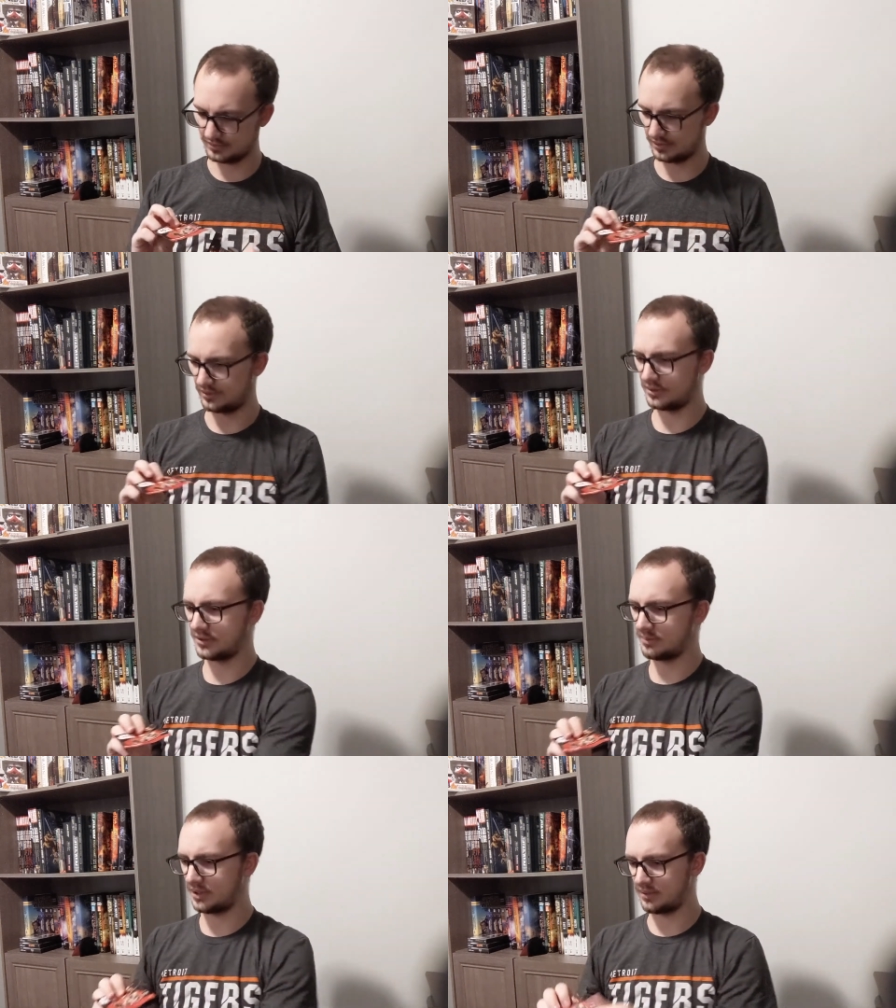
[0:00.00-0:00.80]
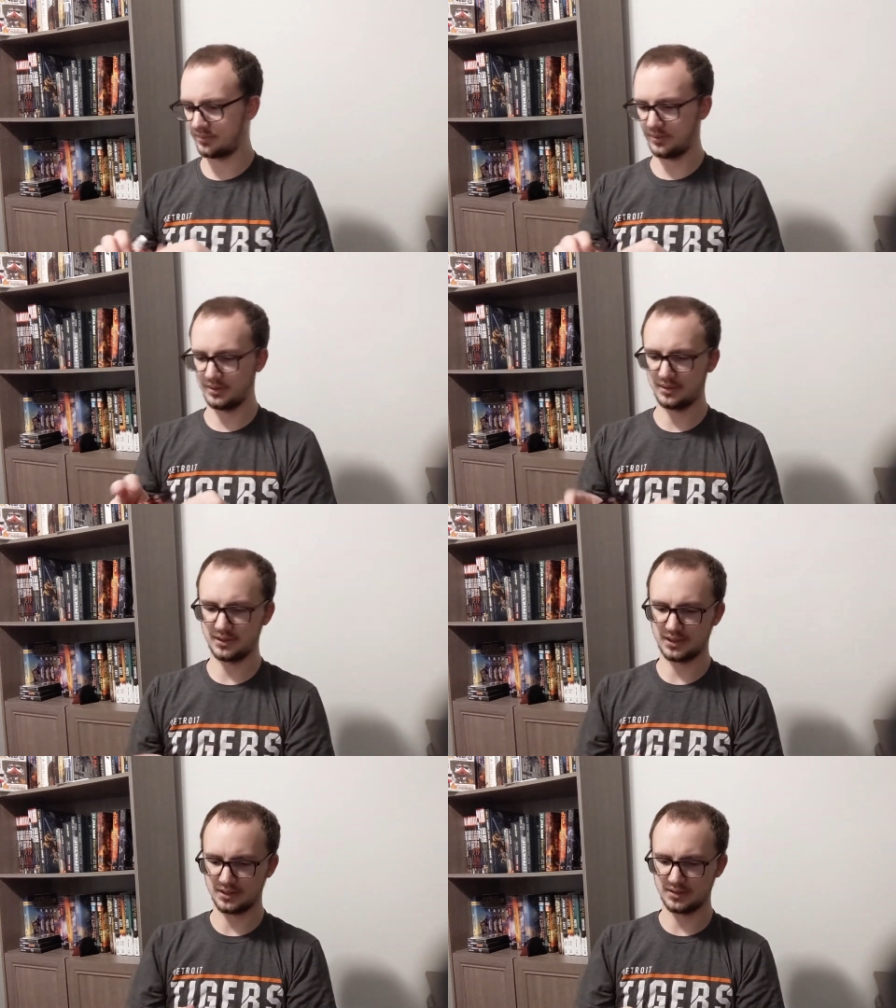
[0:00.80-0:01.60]
Well, there is a pamphlet that
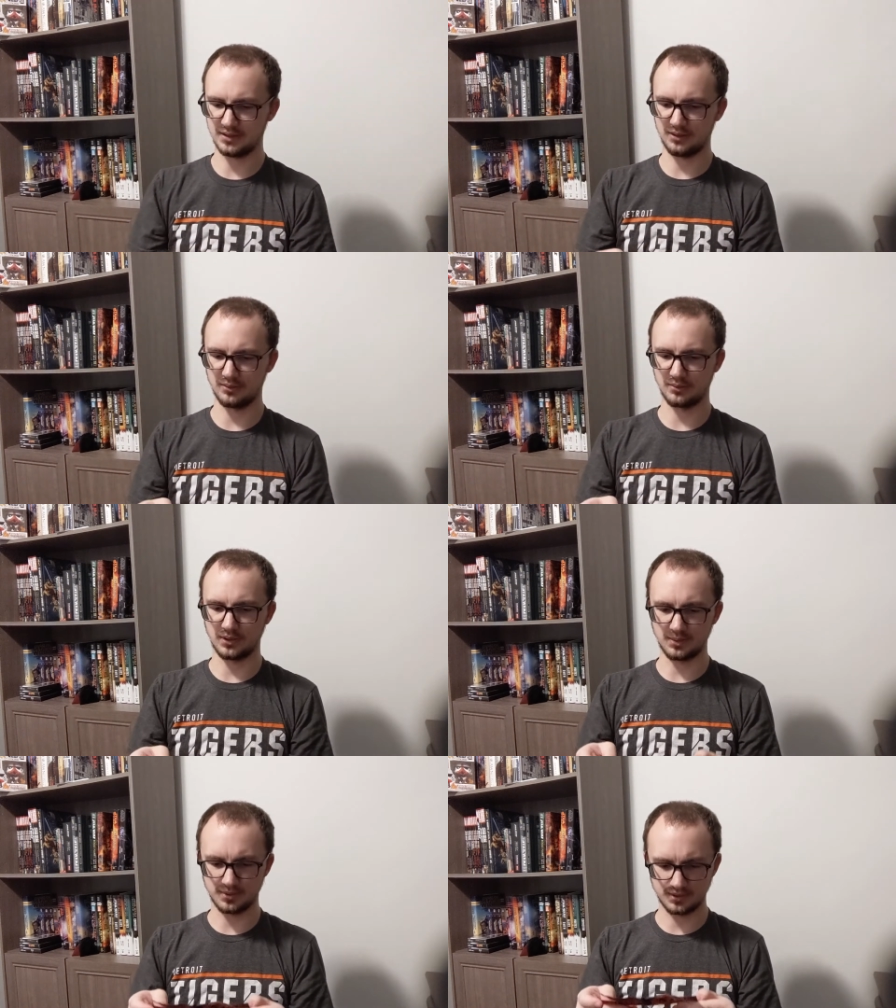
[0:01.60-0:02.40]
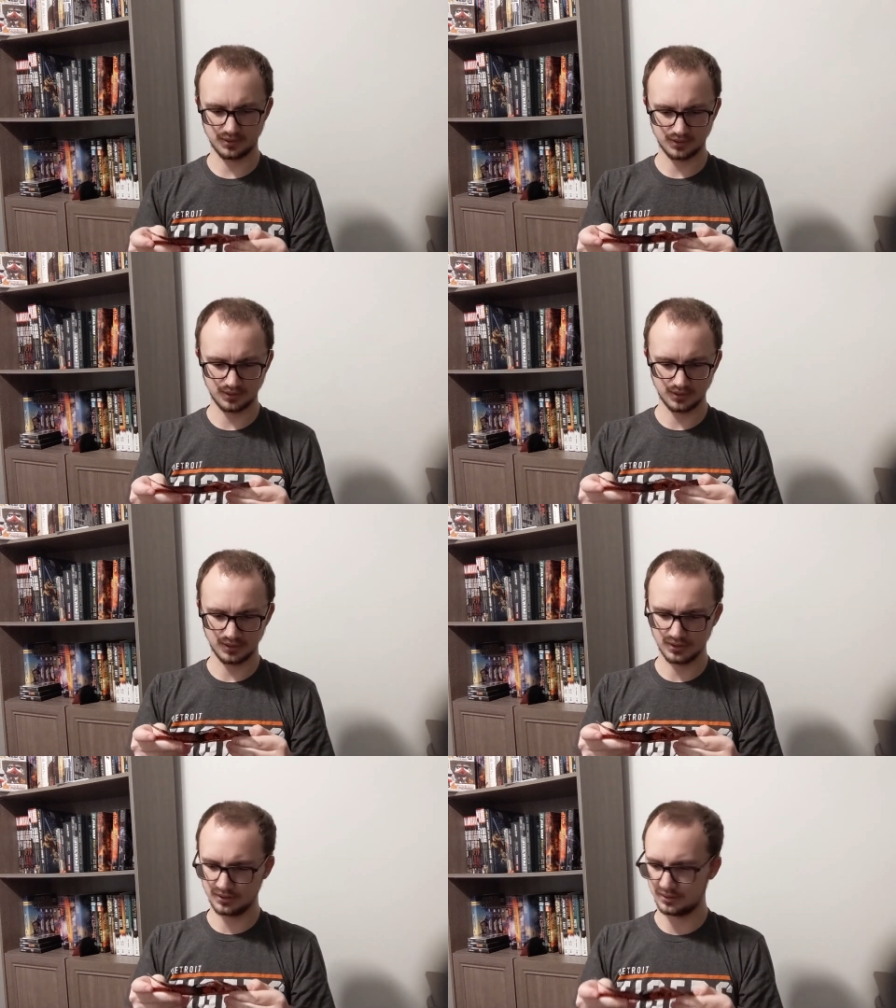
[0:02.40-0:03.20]
I accidentally ripped.
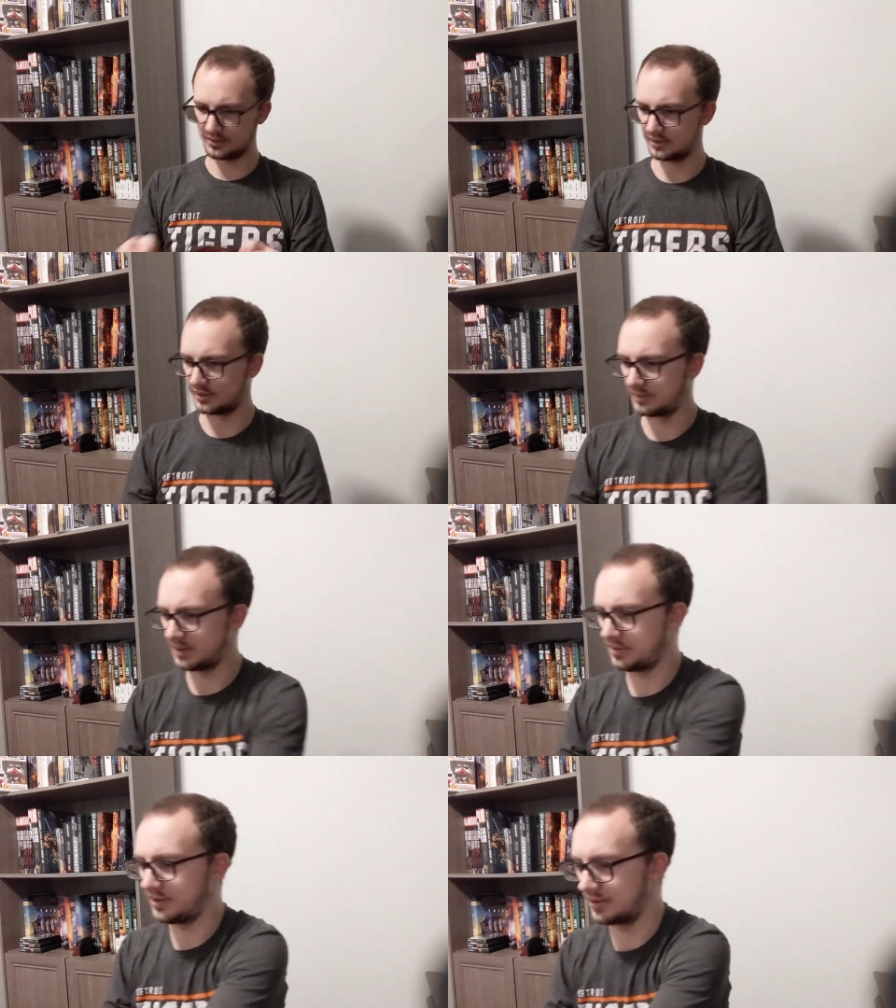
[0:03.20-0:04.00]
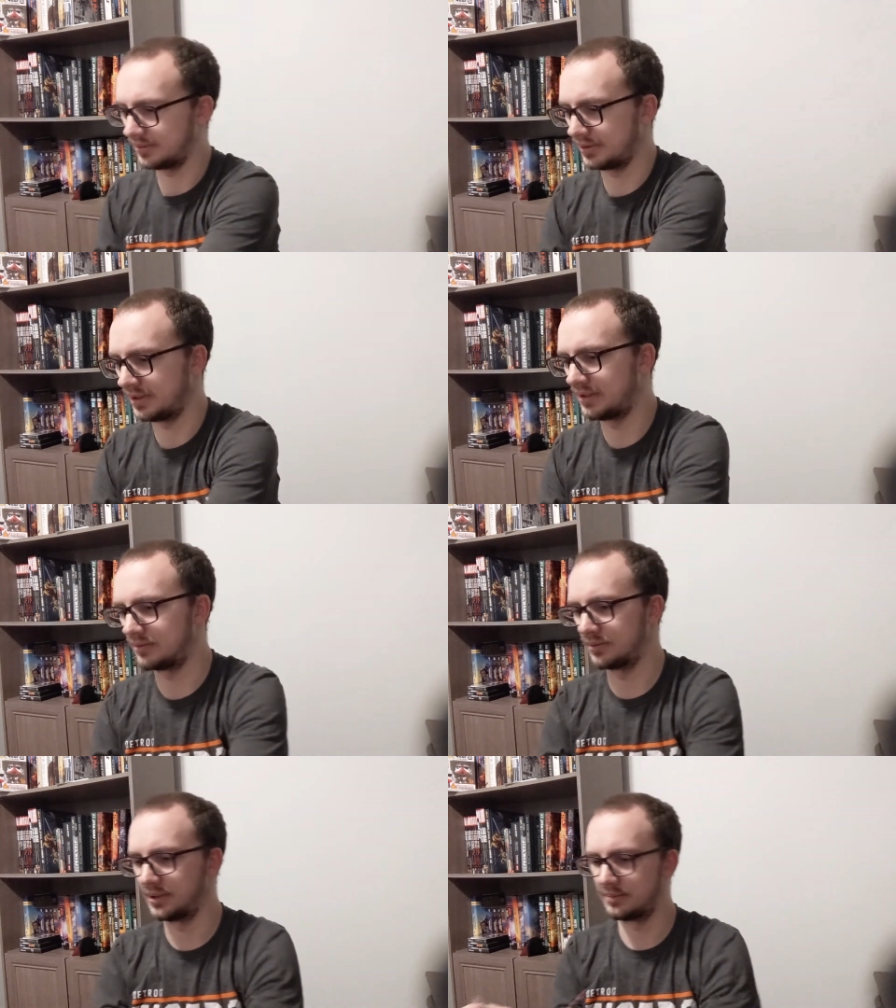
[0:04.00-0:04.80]
Uh, maybe the other one I
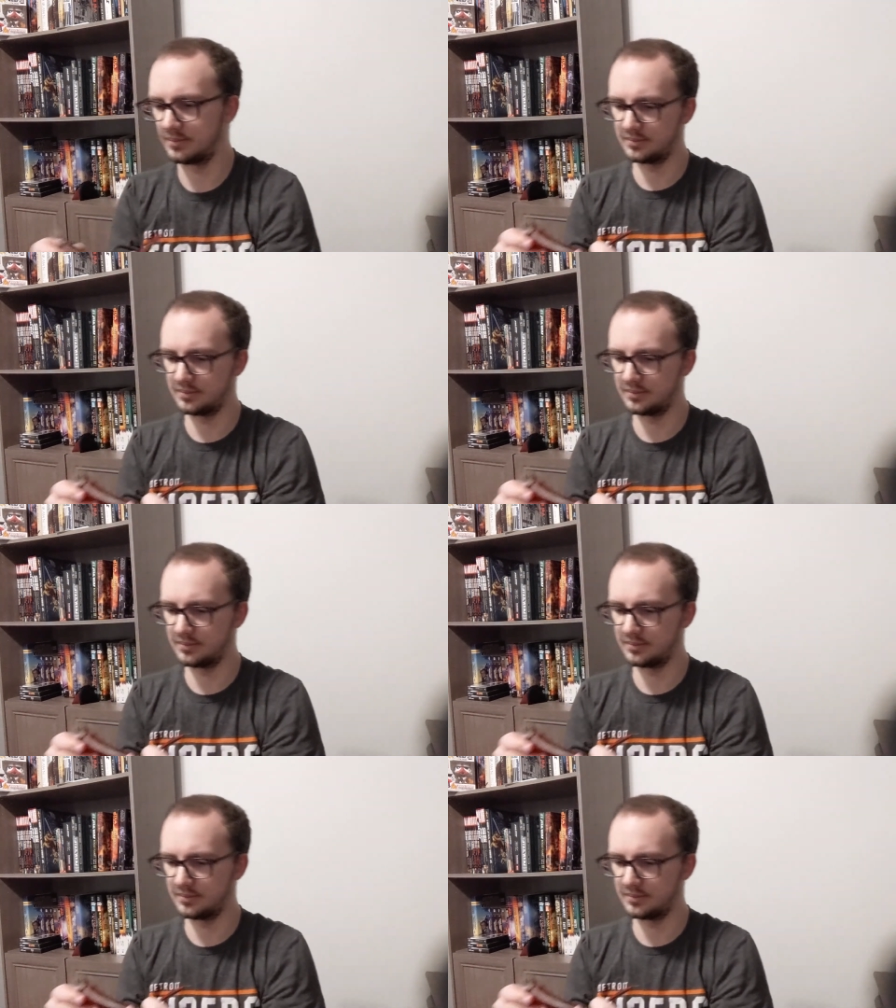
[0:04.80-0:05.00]
didn't rip.